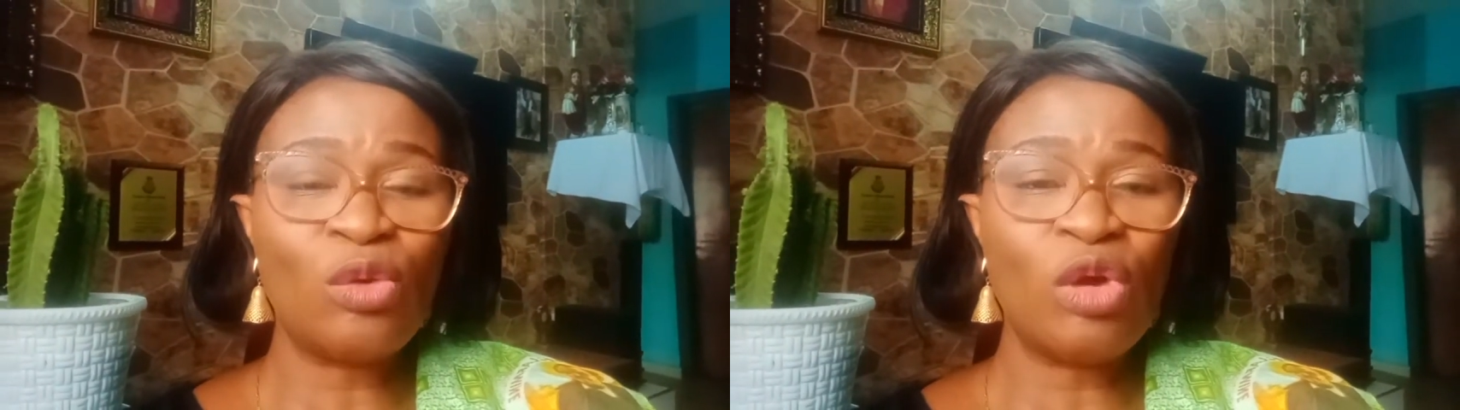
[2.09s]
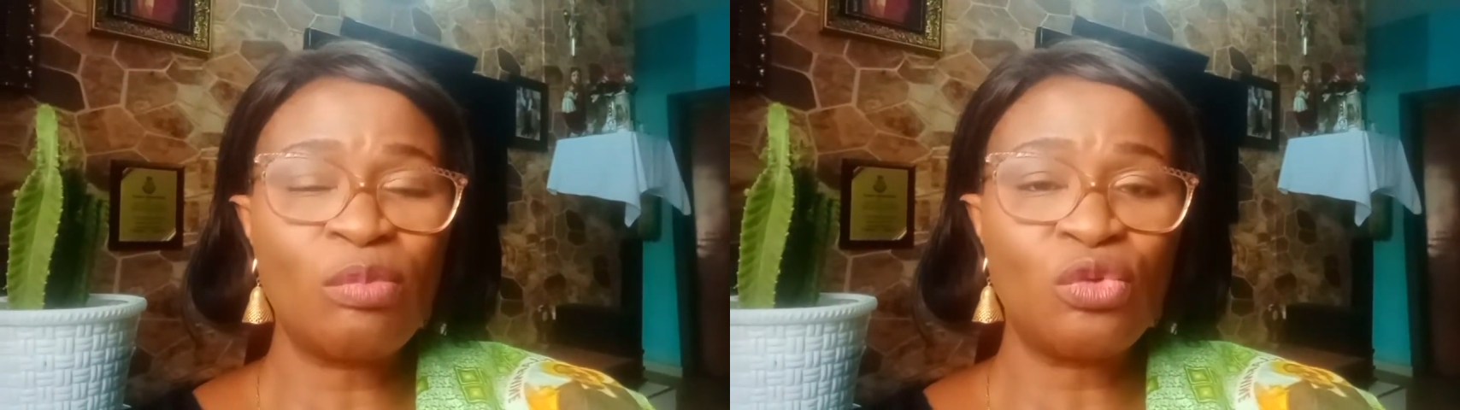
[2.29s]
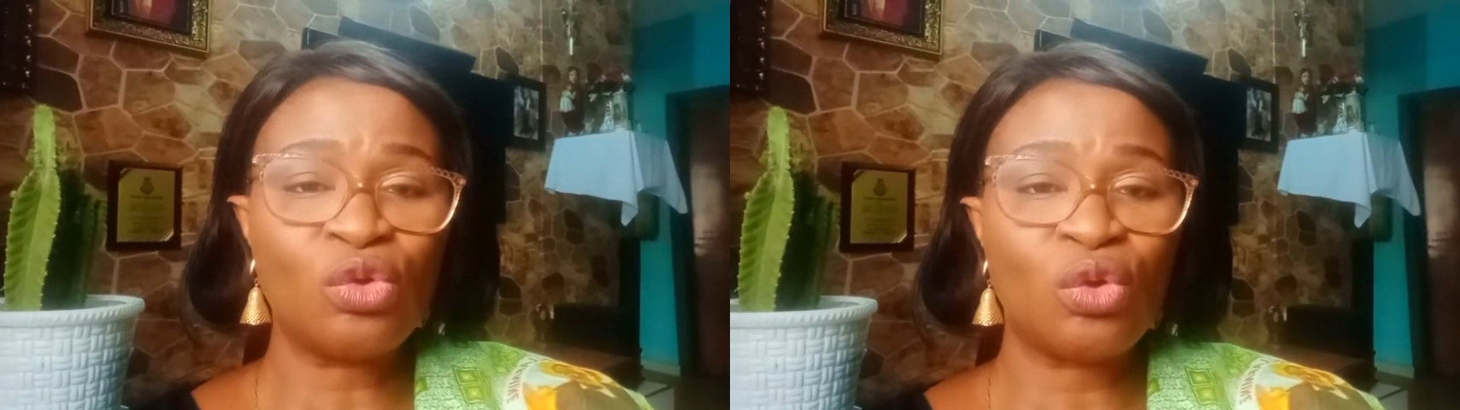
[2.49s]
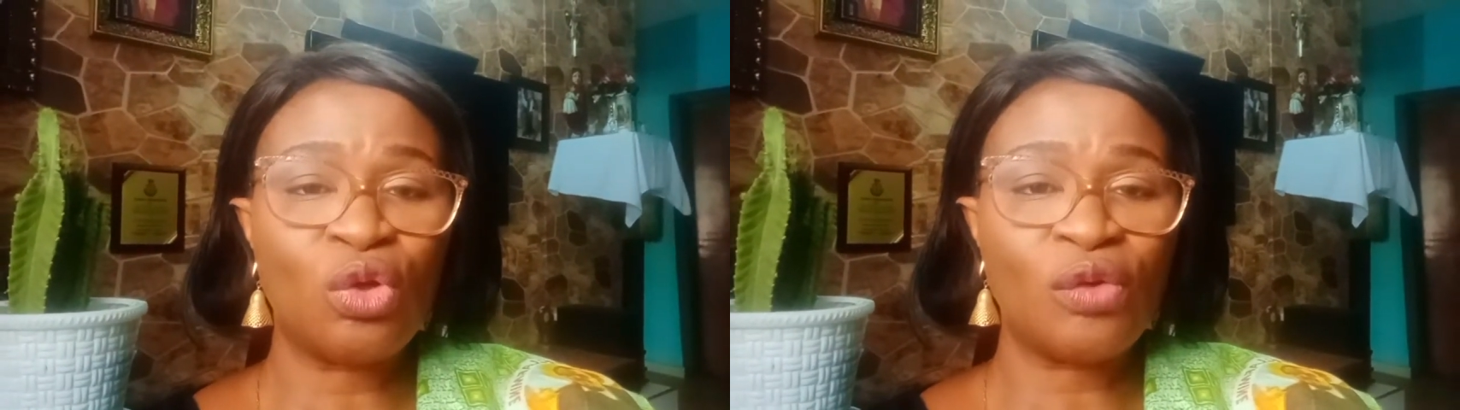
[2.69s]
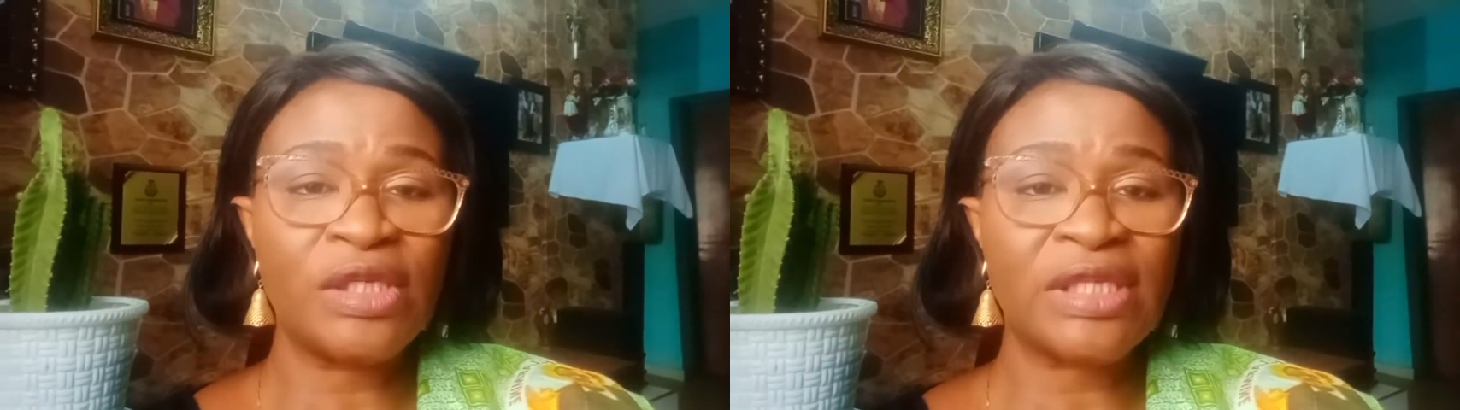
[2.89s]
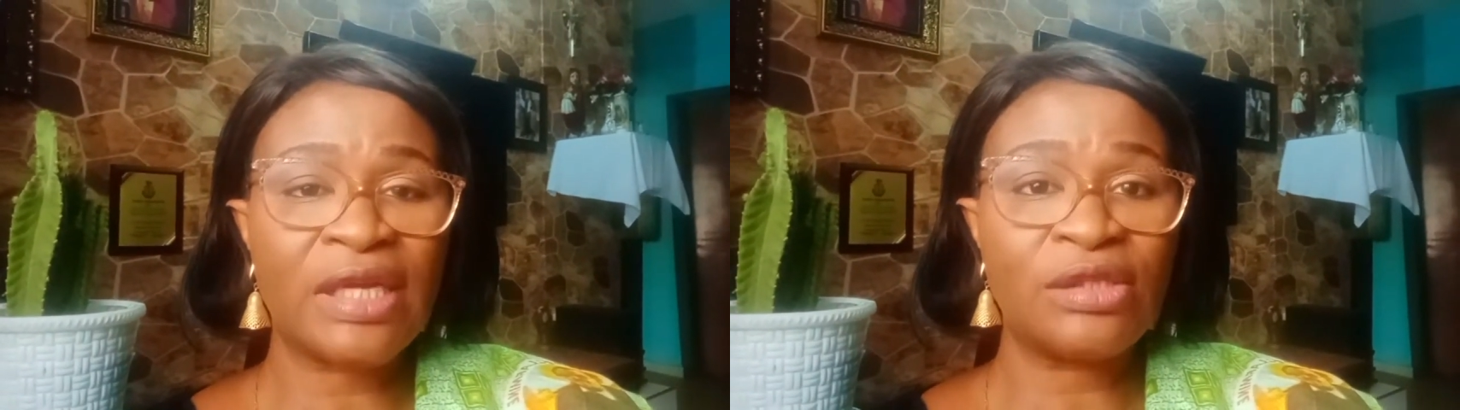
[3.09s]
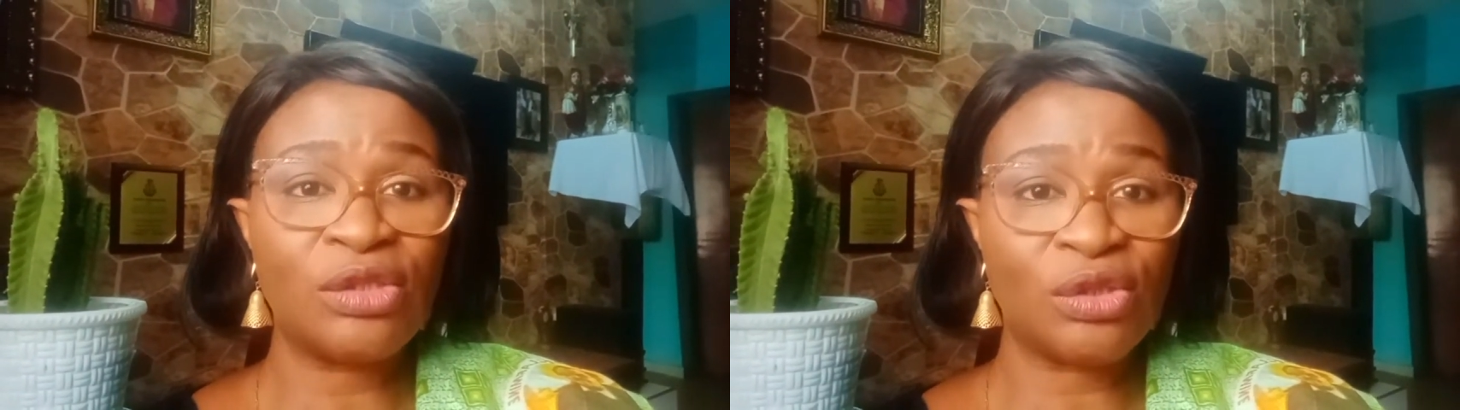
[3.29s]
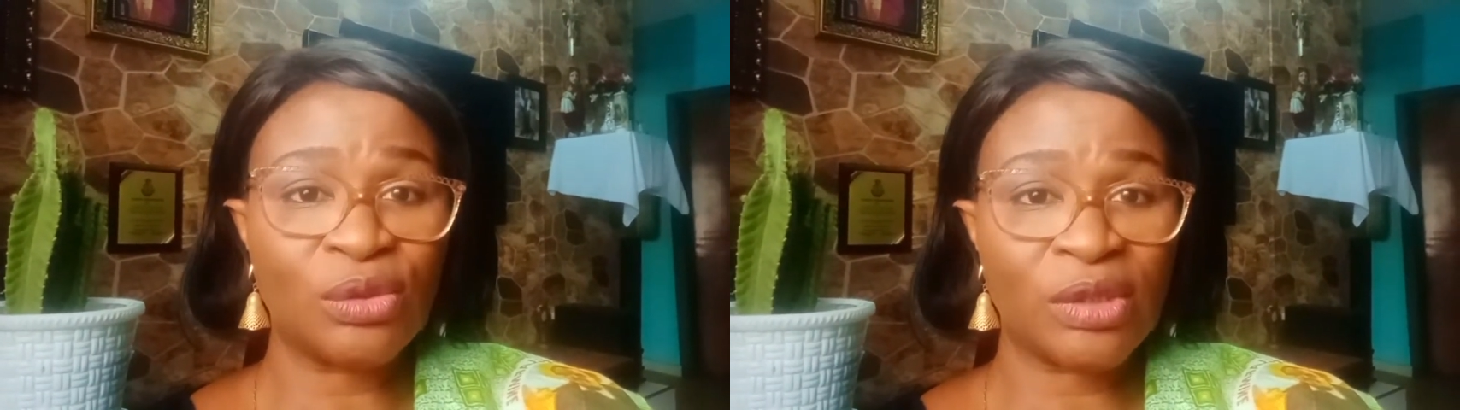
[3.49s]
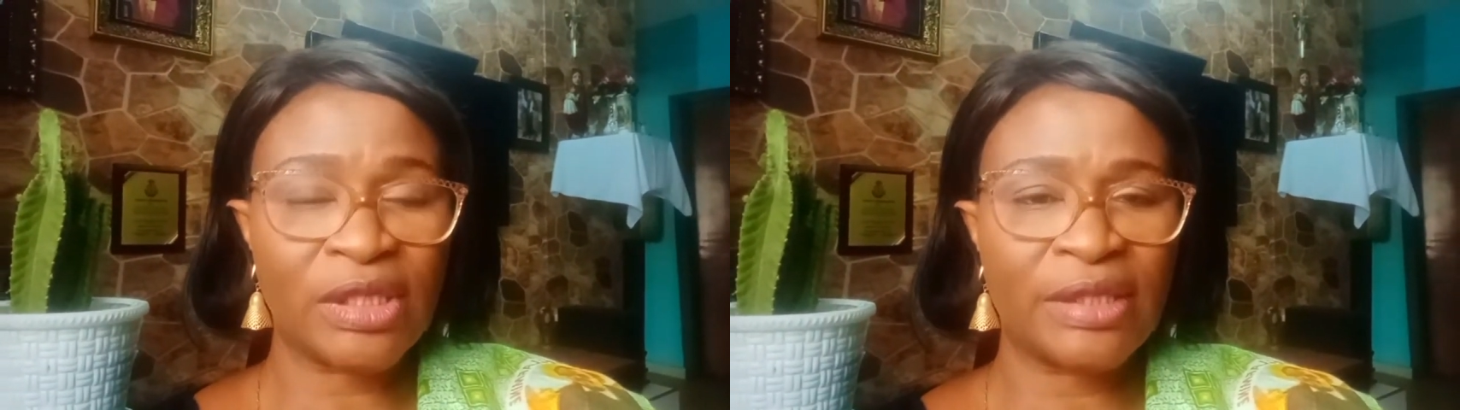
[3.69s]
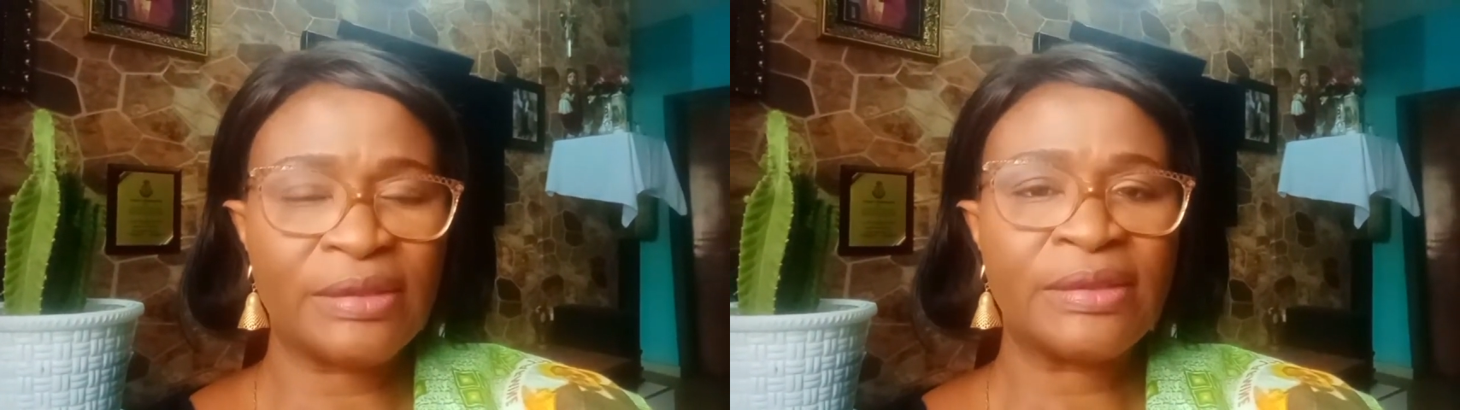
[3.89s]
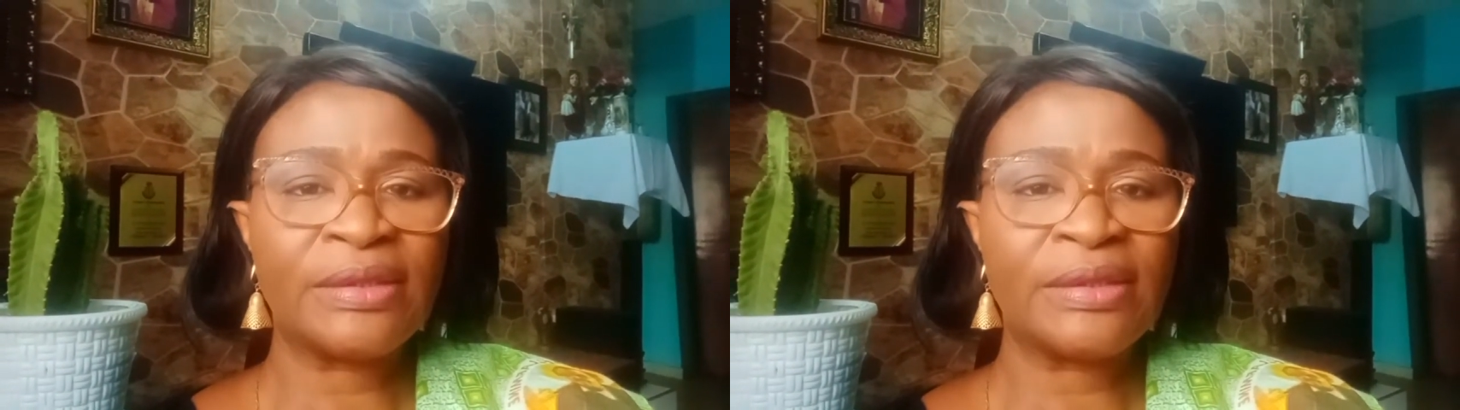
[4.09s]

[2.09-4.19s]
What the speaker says: Eluemuno Loretta Ndionka.